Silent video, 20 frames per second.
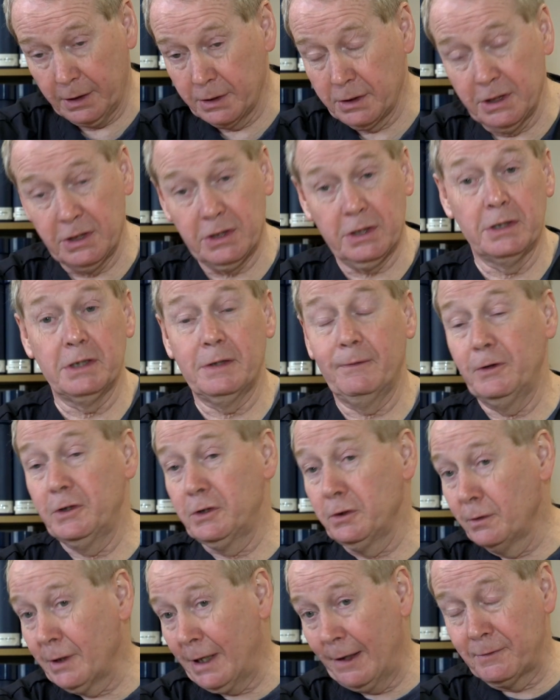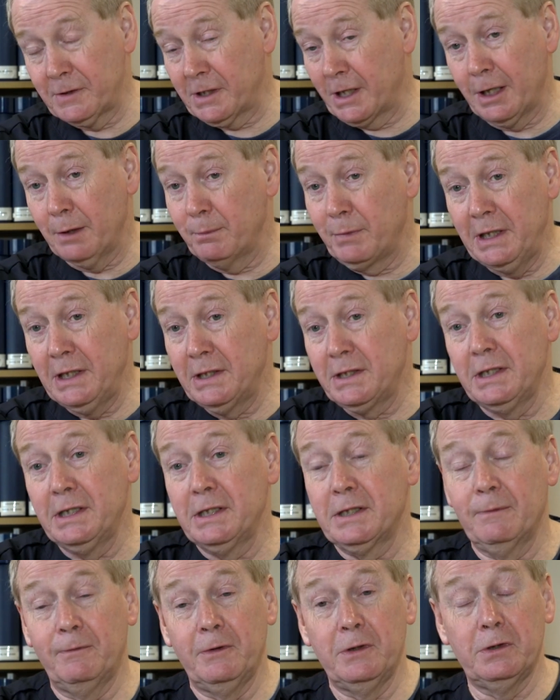conditions, if you do have
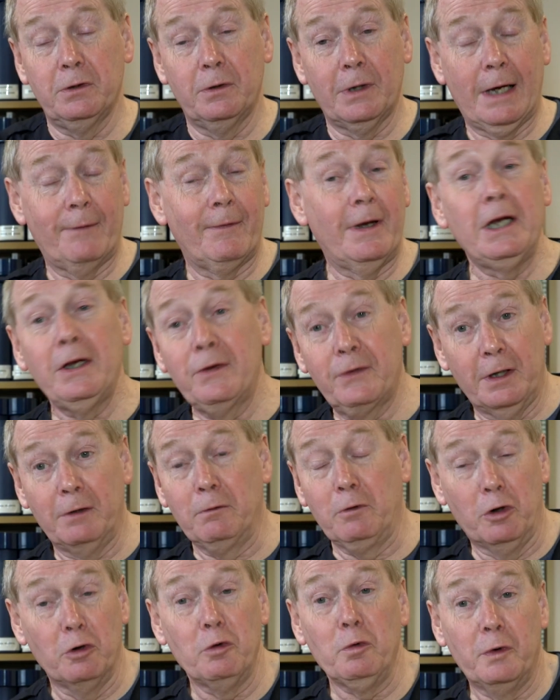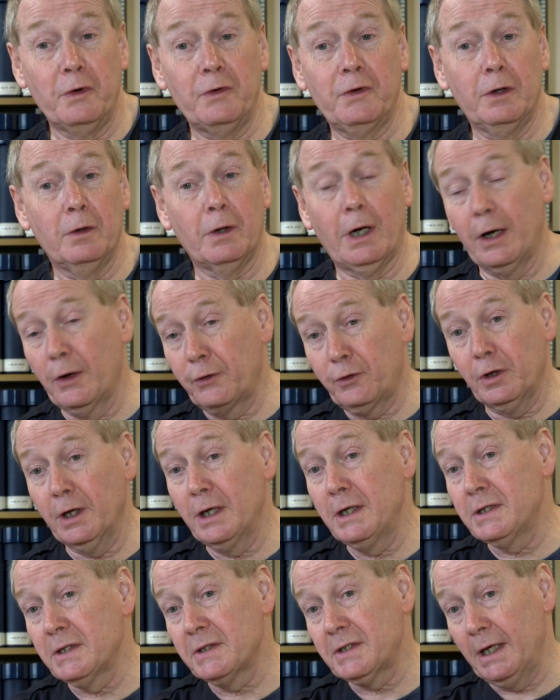diabetes, if you do have anything wrong with you,
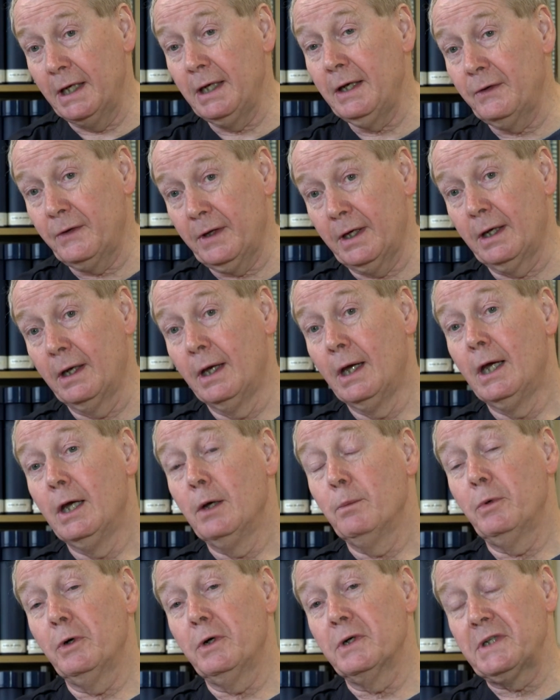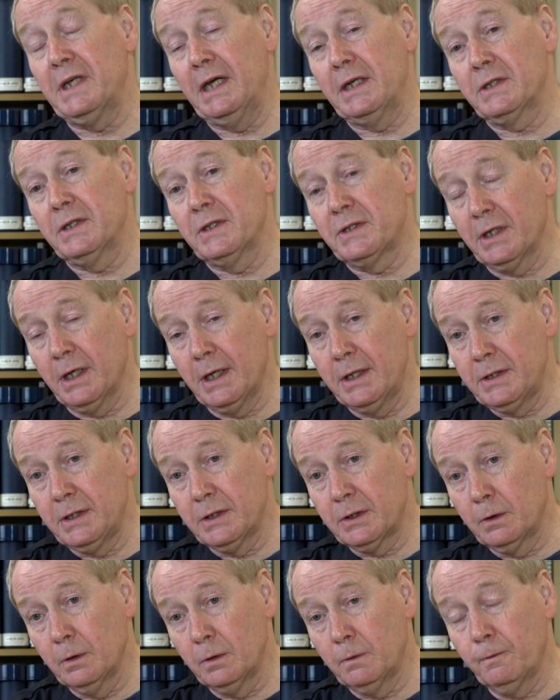arthritis, anything, because exercise
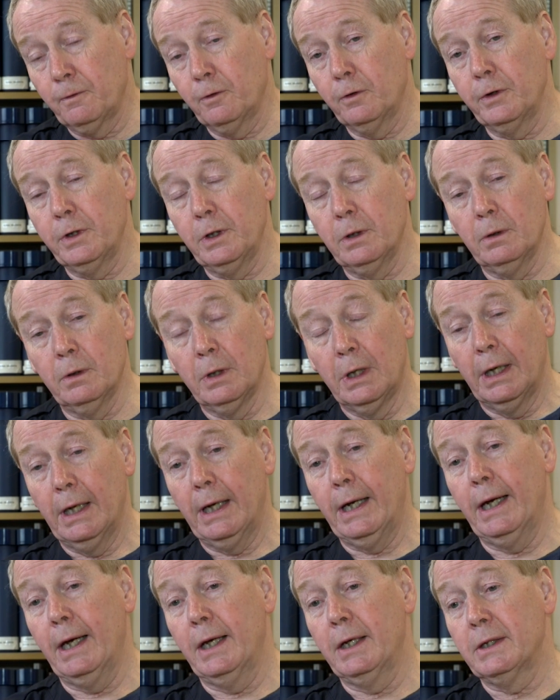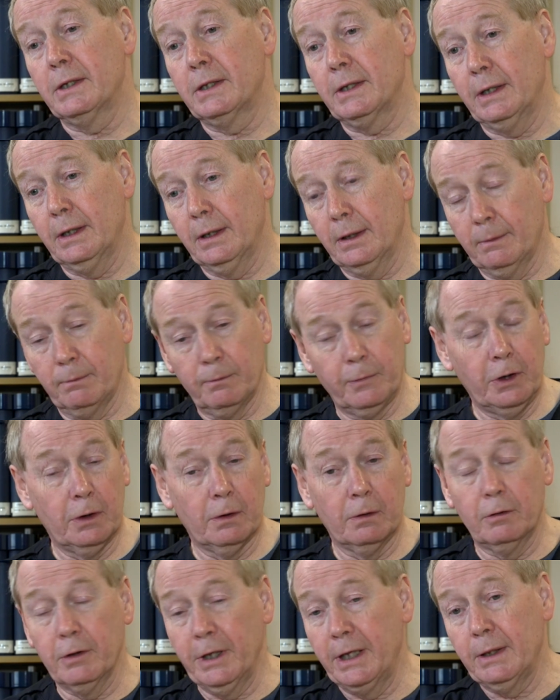is good for you and
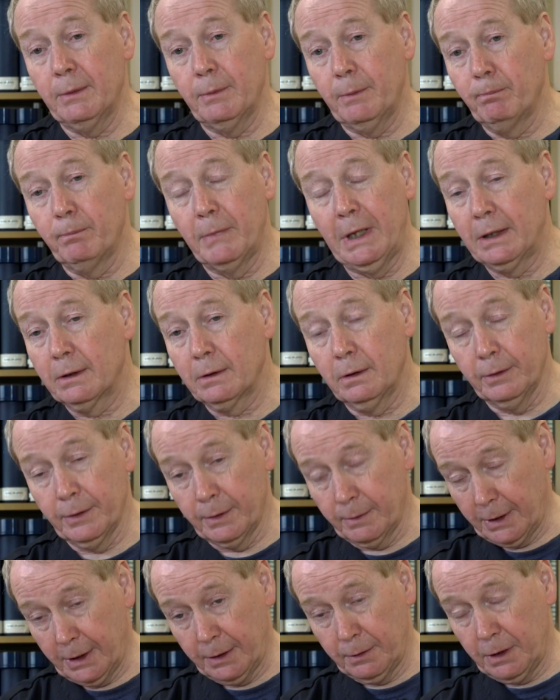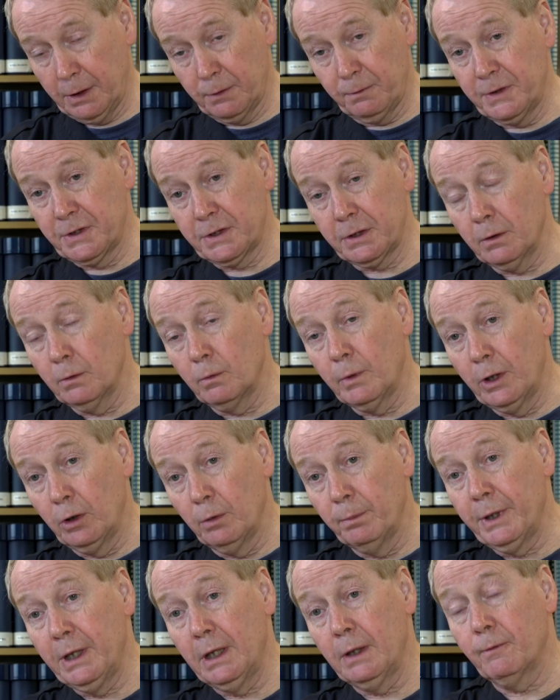great mental and physical
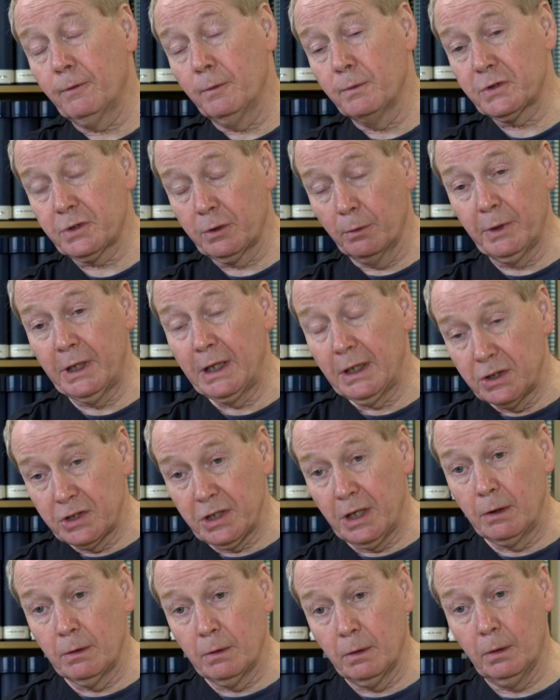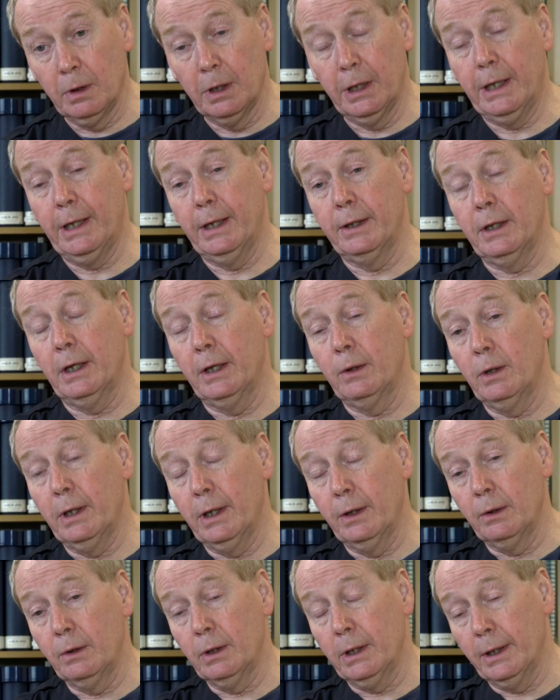well-being from swimming in general
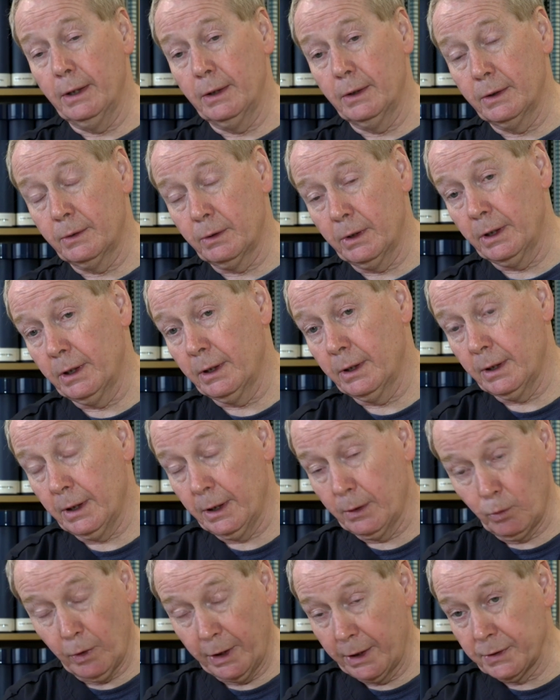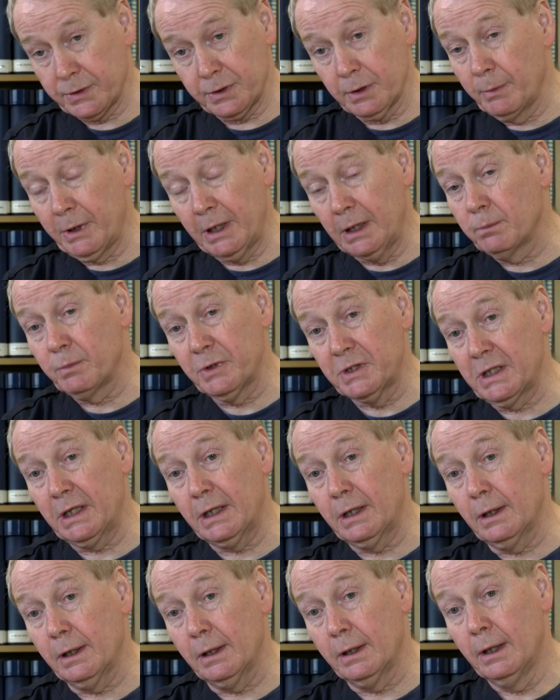and wild swimming in
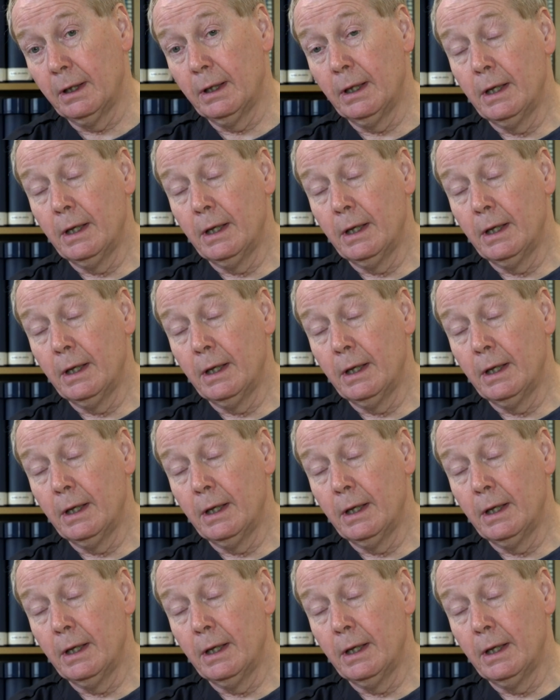particular.